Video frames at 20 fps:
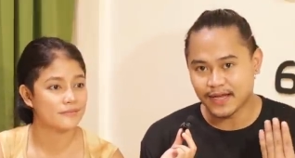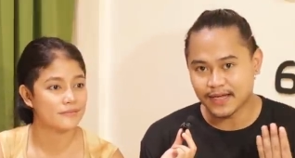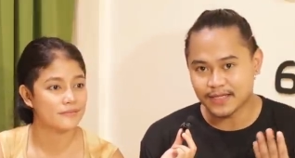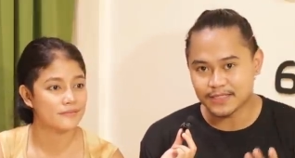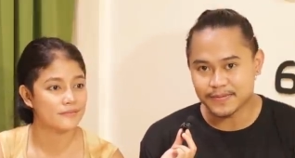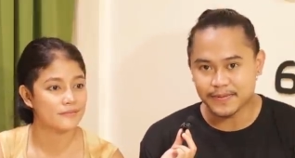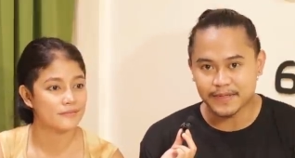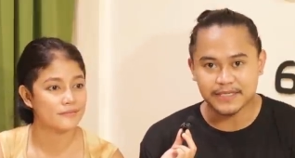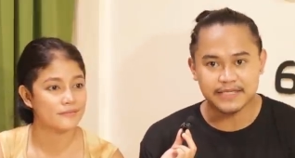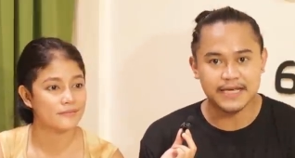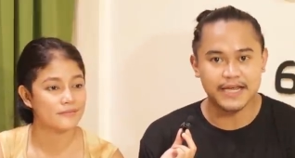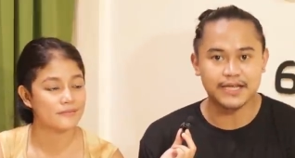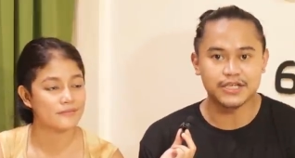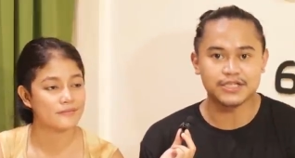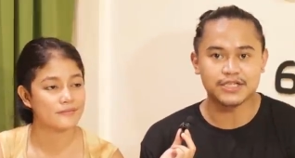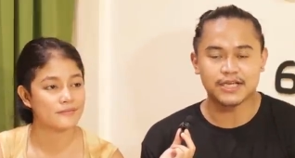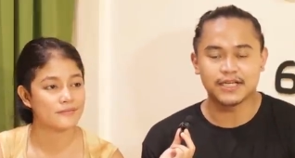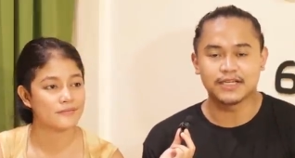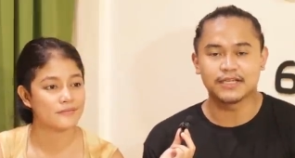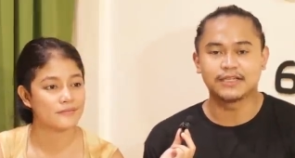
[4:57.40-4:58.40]

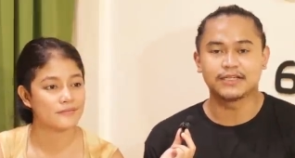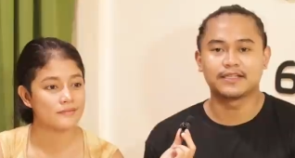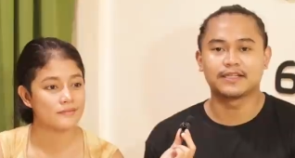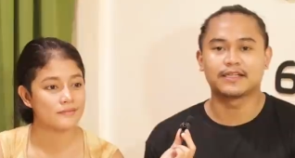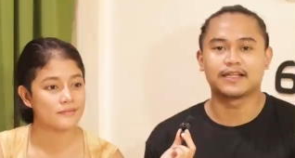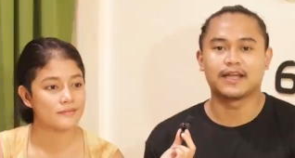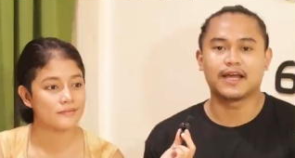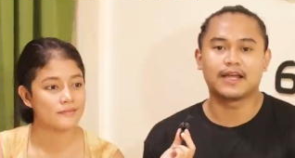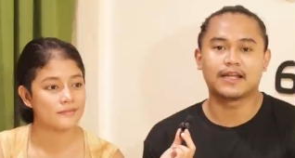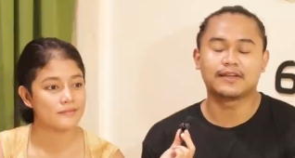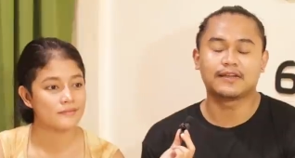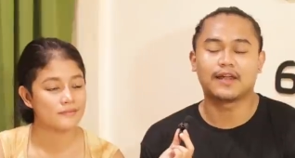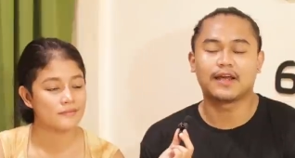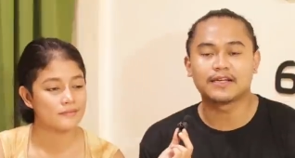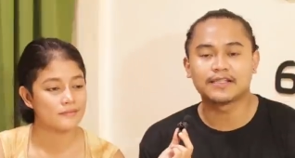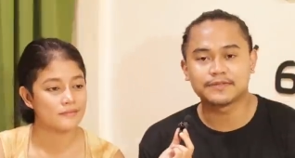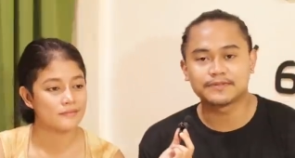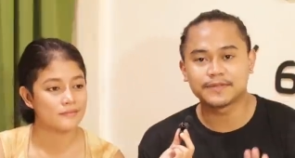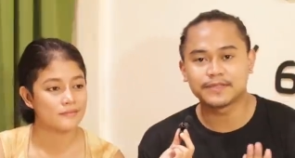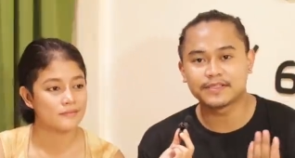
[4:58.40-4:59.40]
Speaker 1: expectation. And
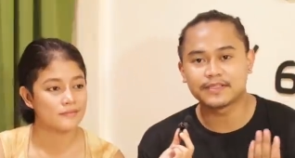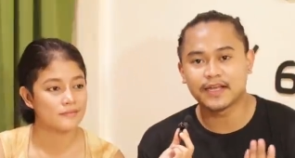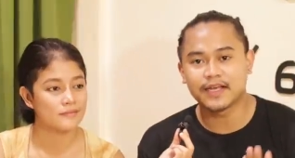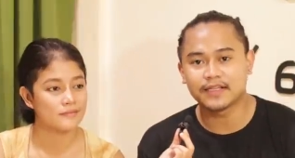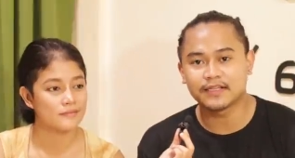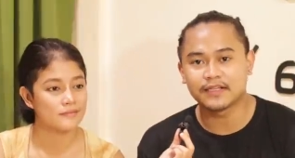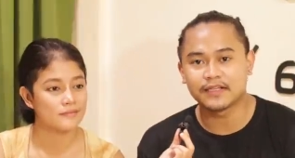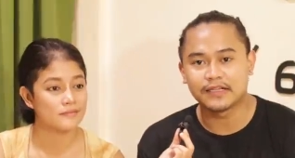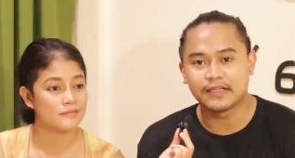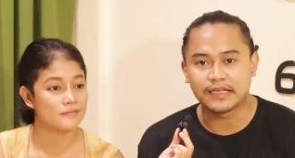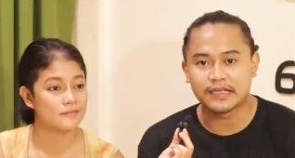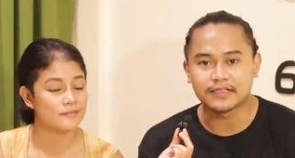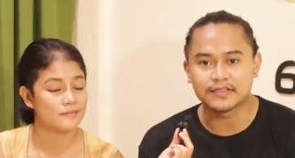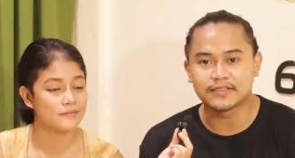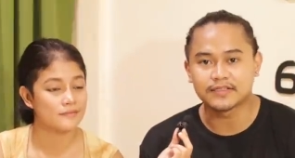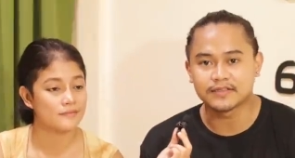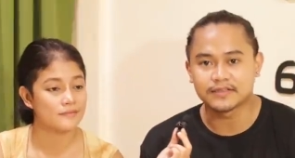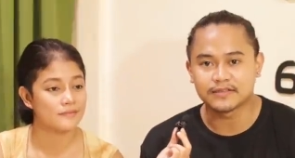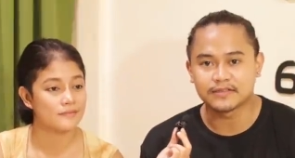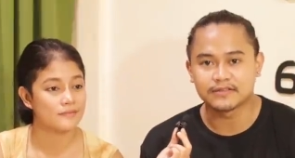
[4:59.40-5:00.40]
last but not
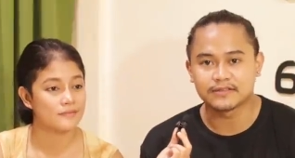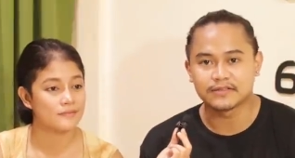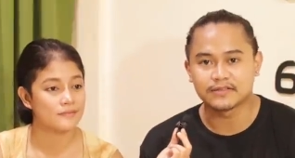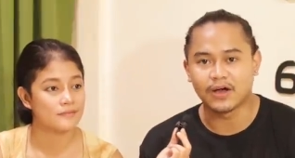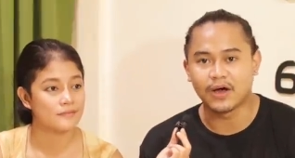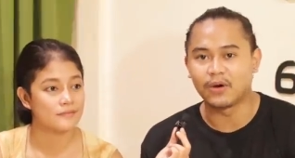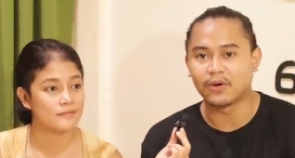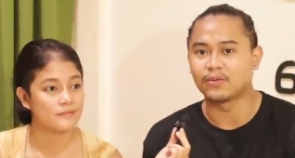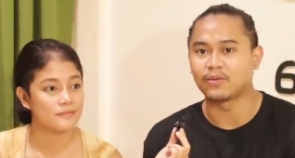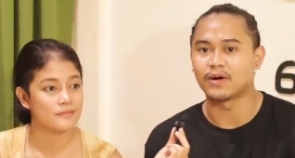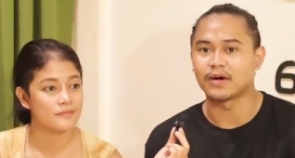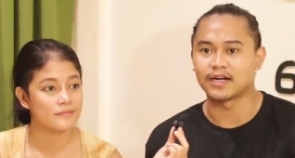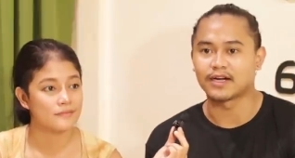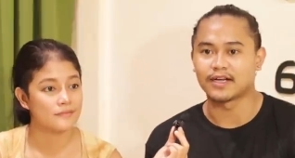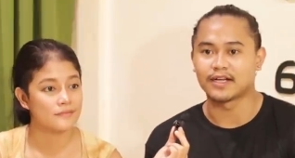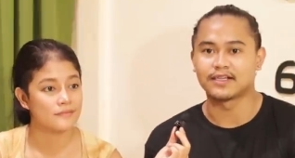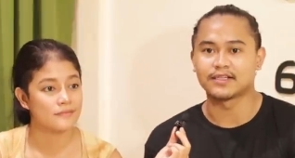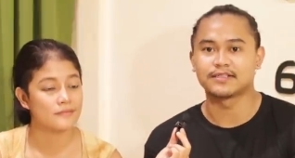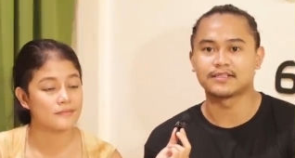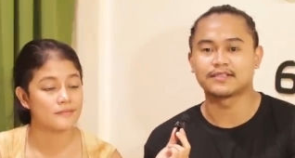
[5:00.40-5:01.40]
least,
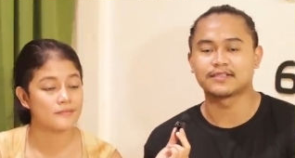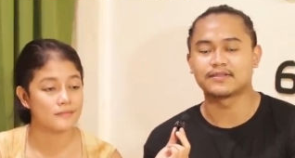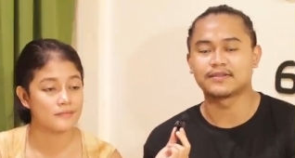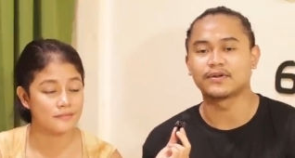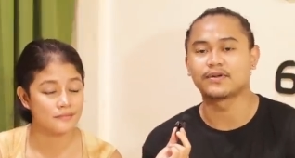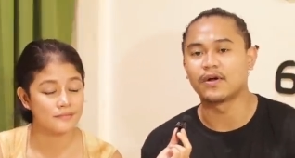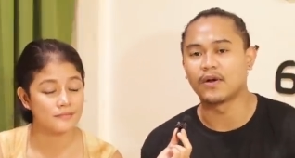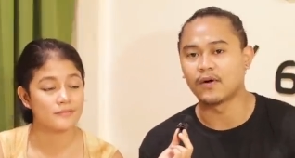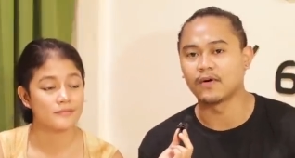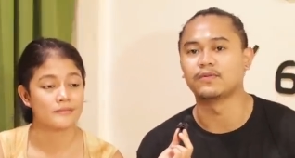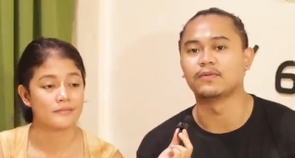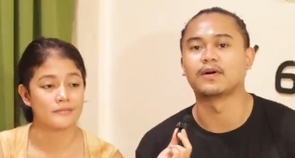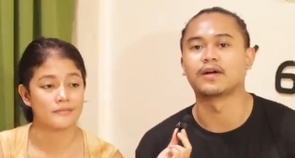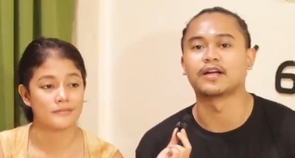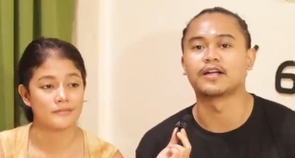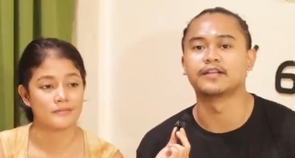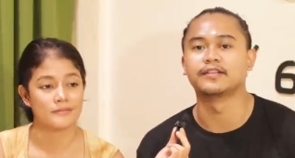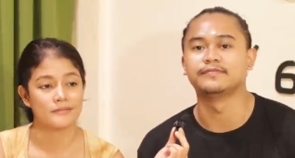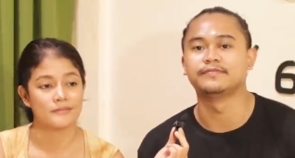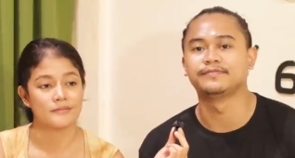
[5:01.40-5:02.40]
awkwardness or
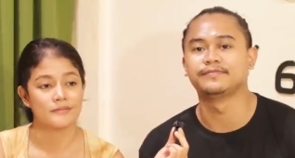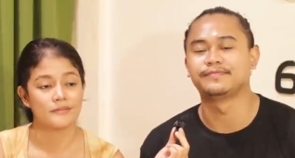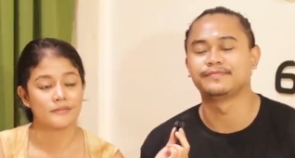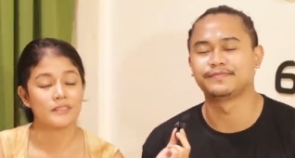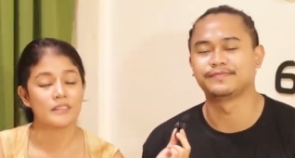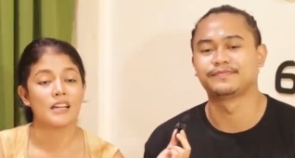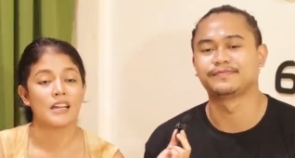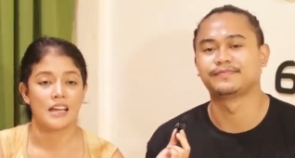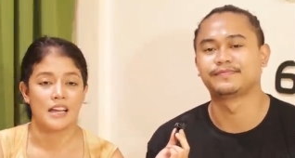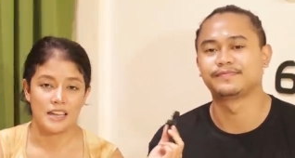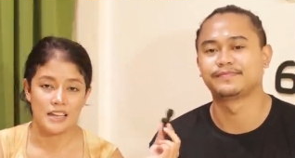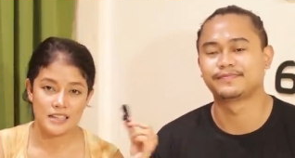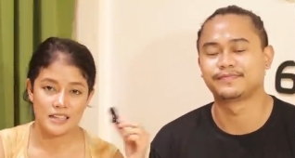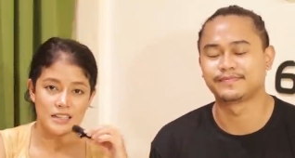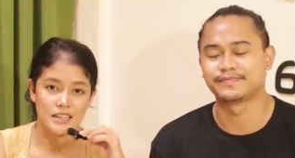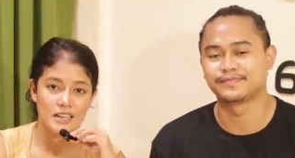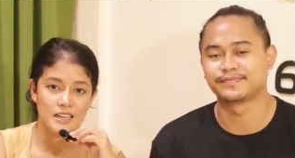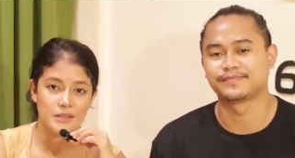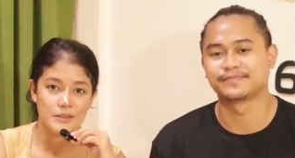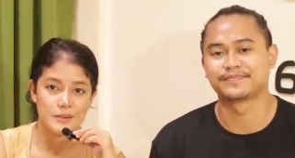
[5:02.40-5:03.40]
awkward.
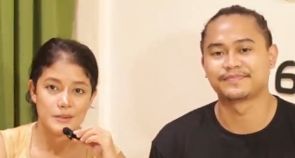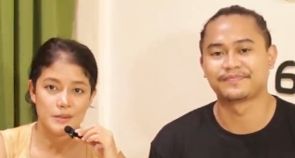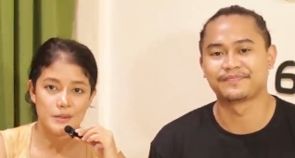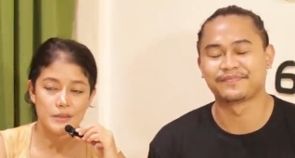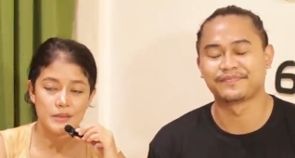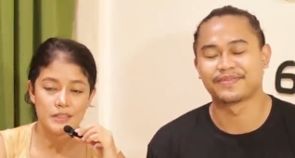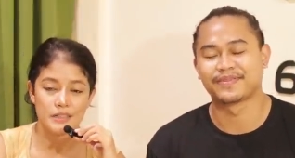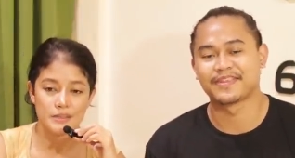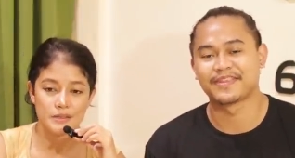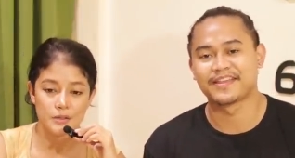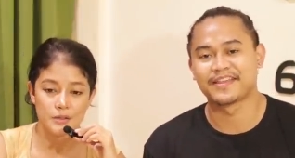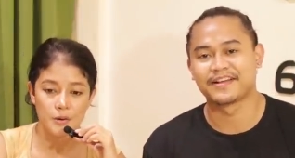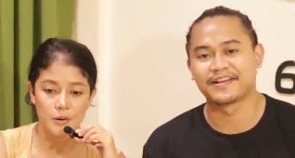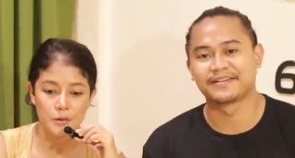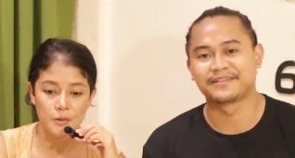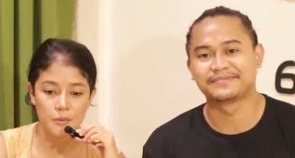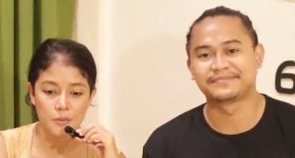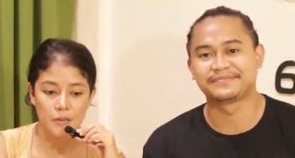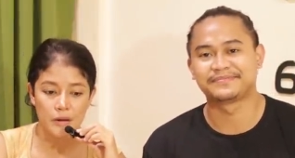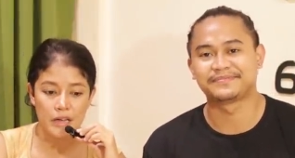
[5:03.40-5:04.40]
Speaker 2: Yeah, so let's
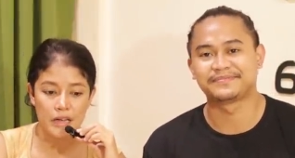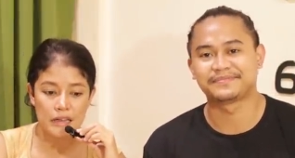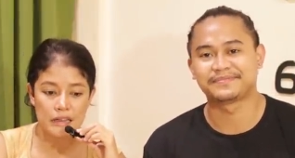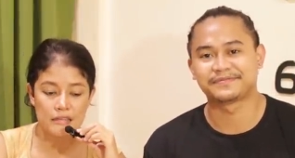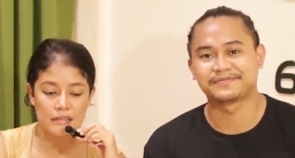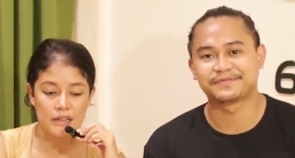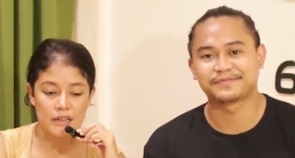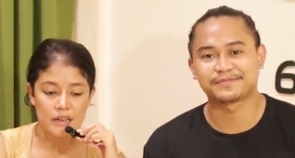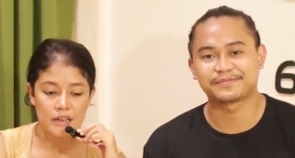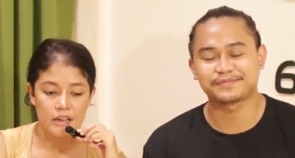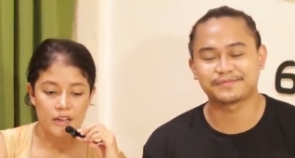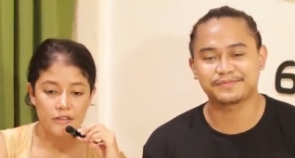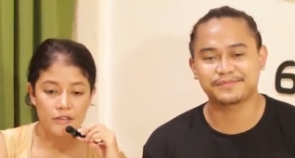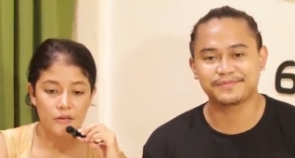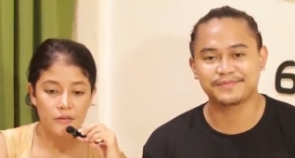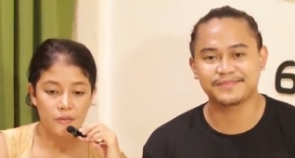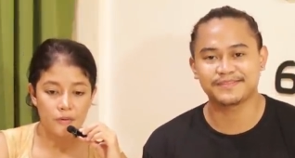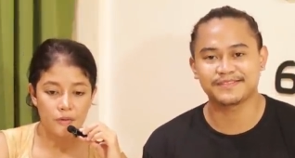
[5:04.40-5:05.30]
go with the